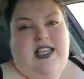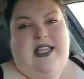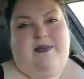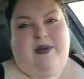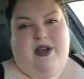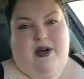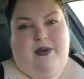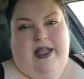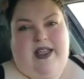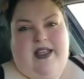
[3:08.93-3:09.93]
keep
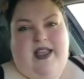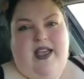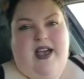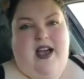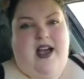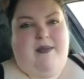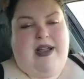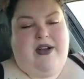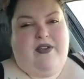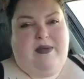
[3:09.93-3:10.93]
going.
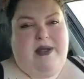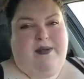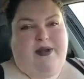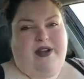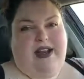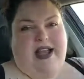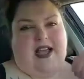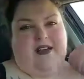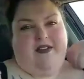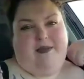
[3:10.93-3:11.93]
I know that people are going to have